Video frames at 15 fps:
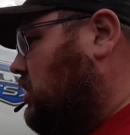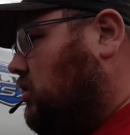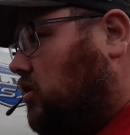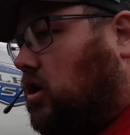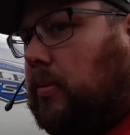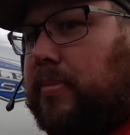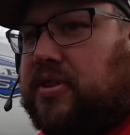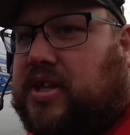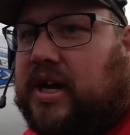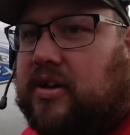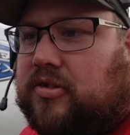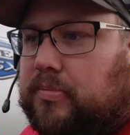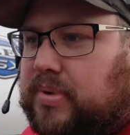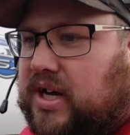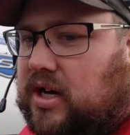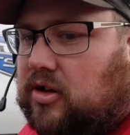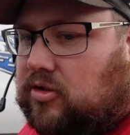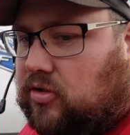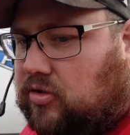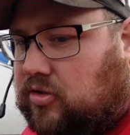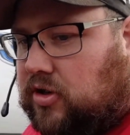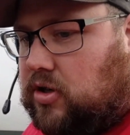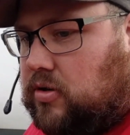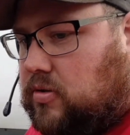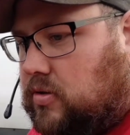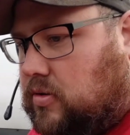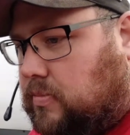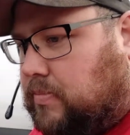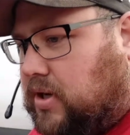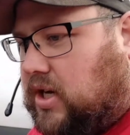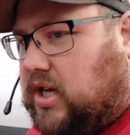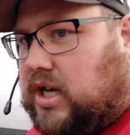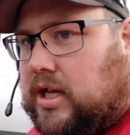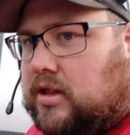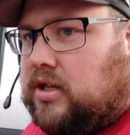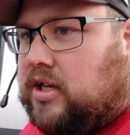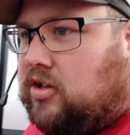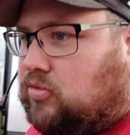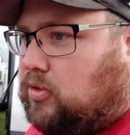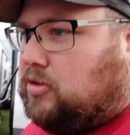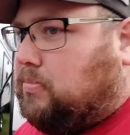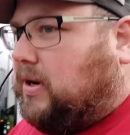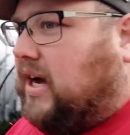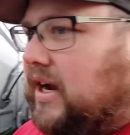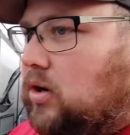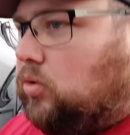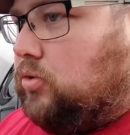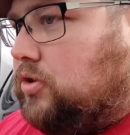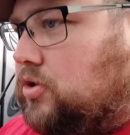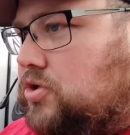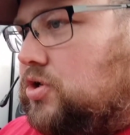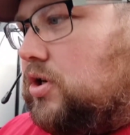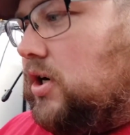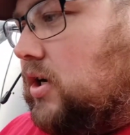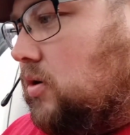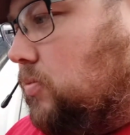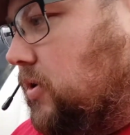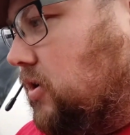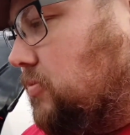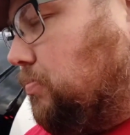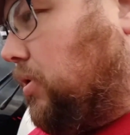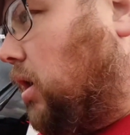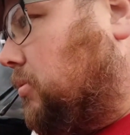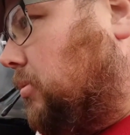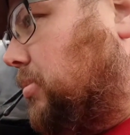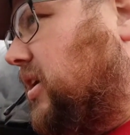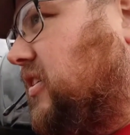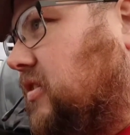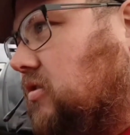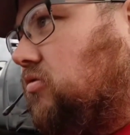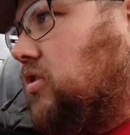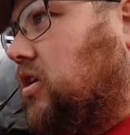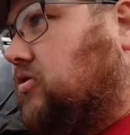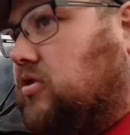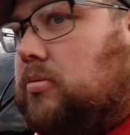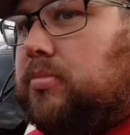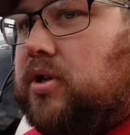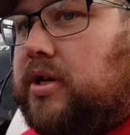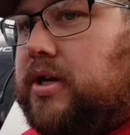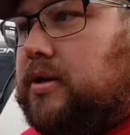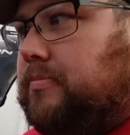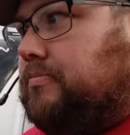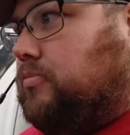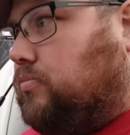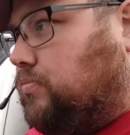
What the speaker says: a couple thousand pounds or so. But at least with my older truck, with probably reasonably,